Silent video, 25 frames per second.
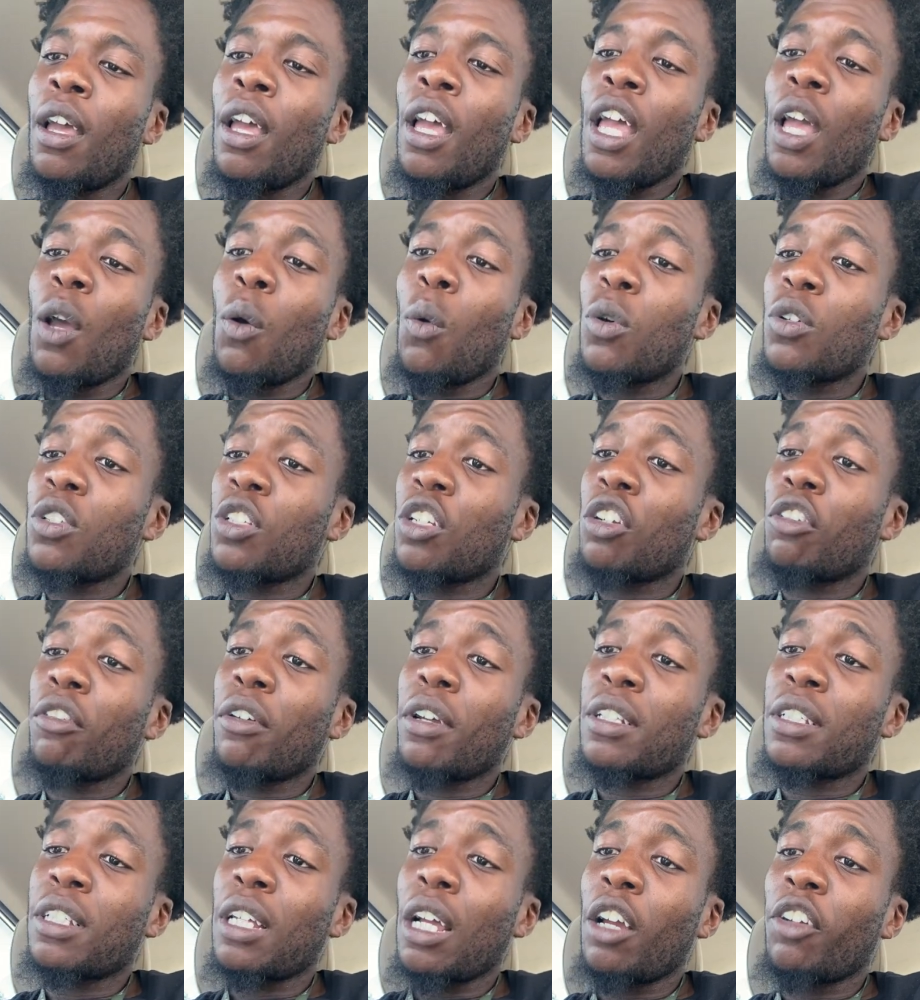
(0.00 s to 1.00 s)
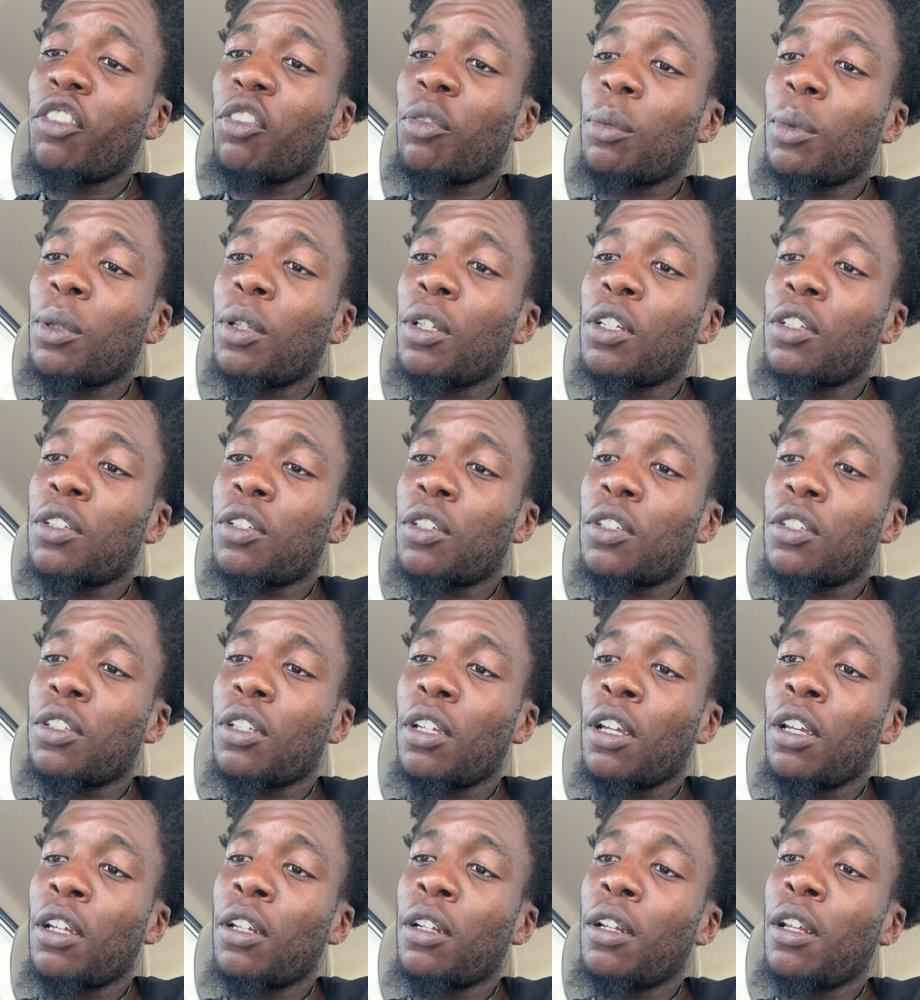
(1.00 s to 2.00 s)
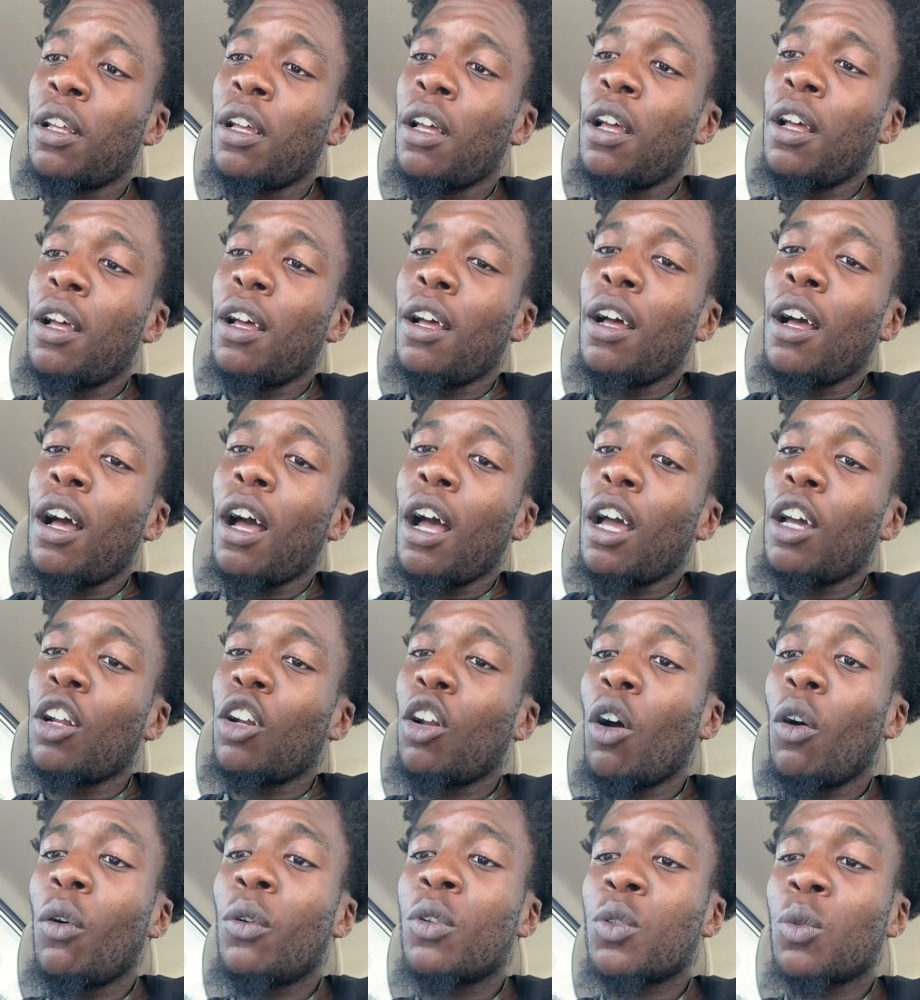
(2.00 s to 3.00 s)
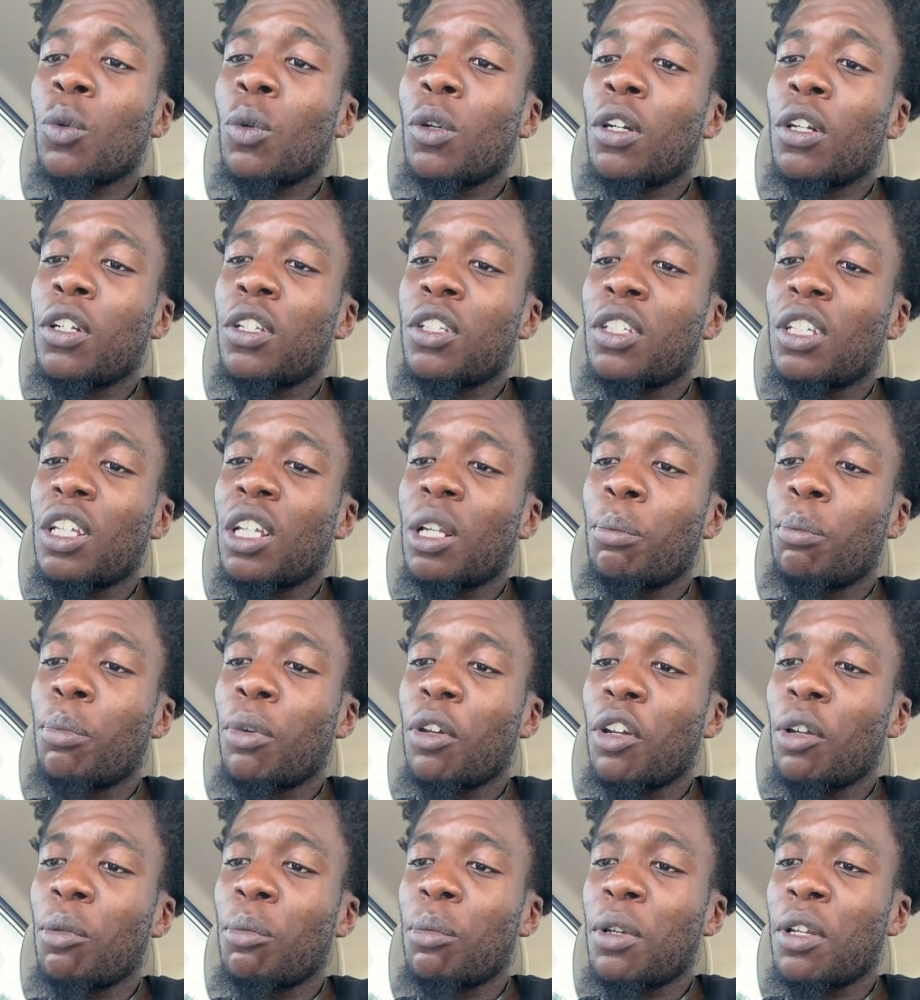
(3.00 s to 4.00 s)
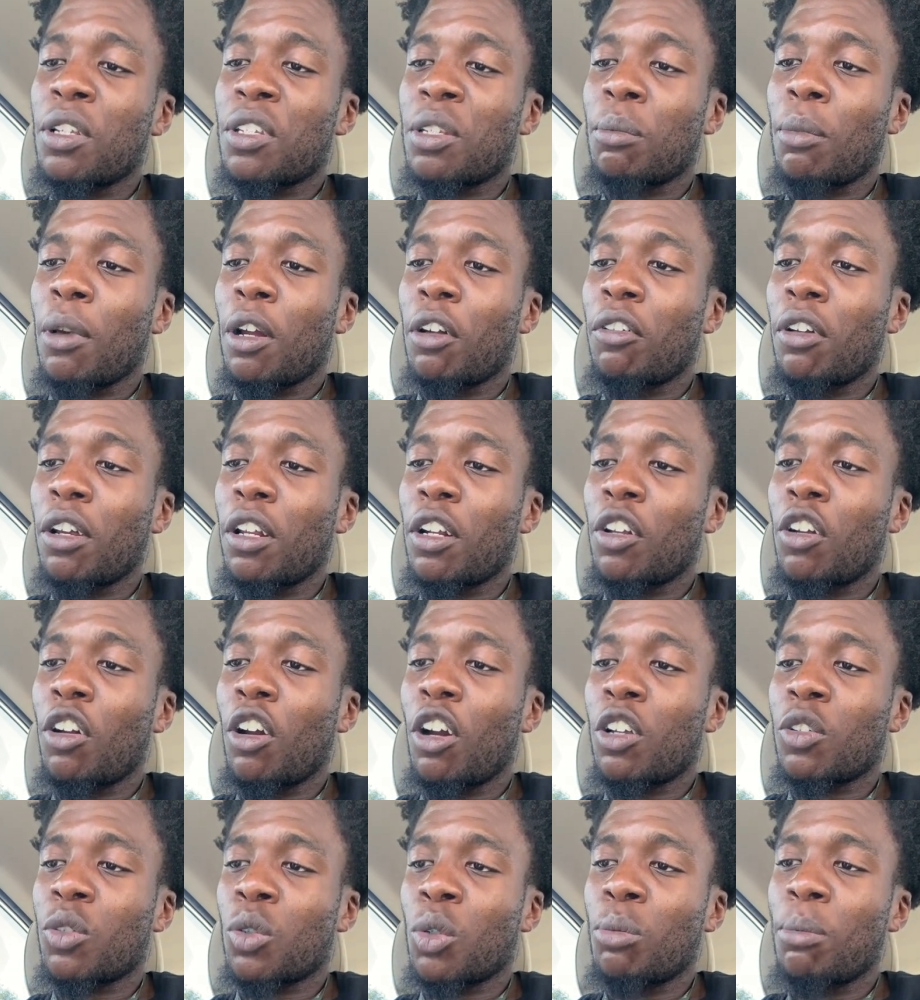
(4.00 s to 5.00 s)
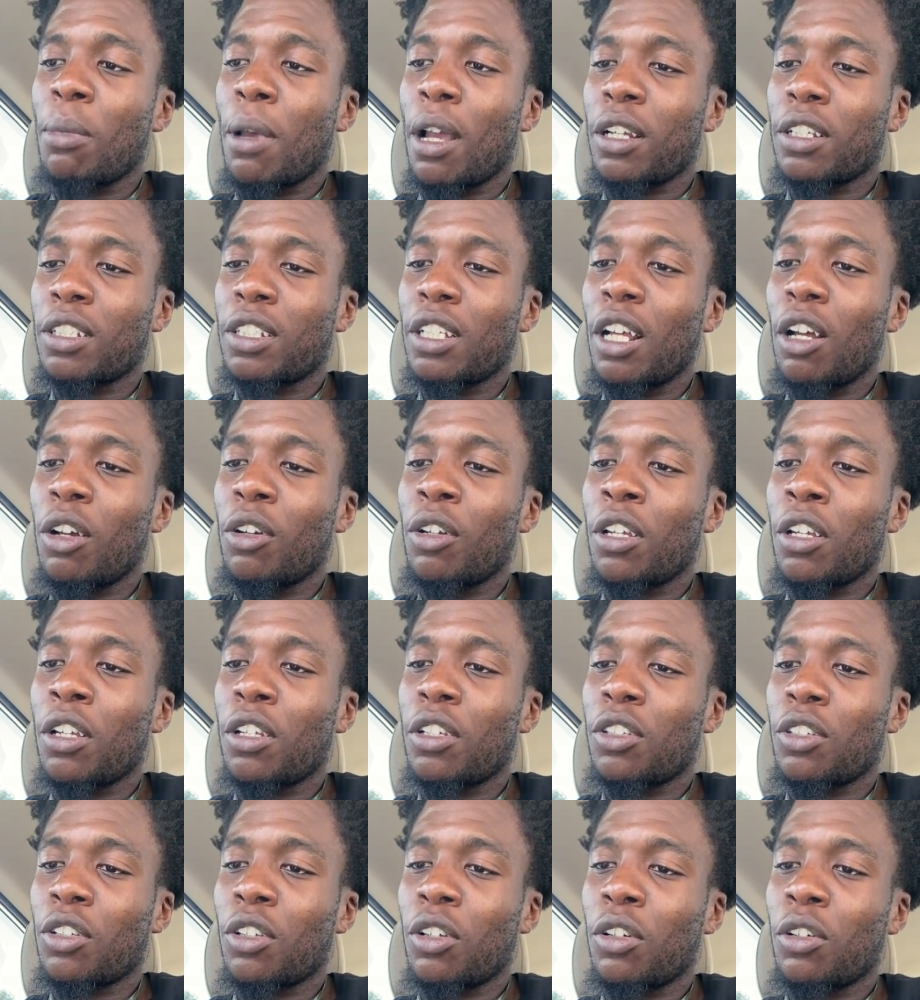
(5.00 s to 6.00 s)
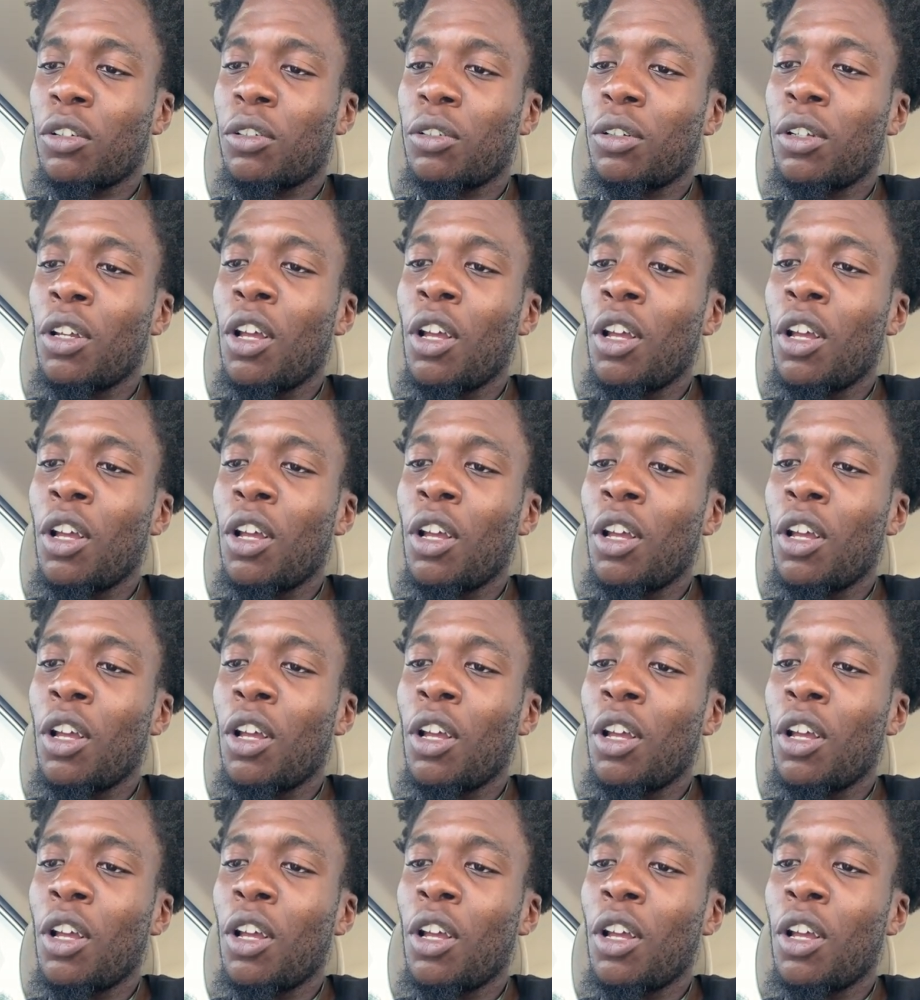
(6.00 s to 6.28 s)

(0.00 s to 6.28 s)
It wasn't a great time for me, Lisa said. I had always wanted to see the pyramids and my credit cards weren't maxed out yet, so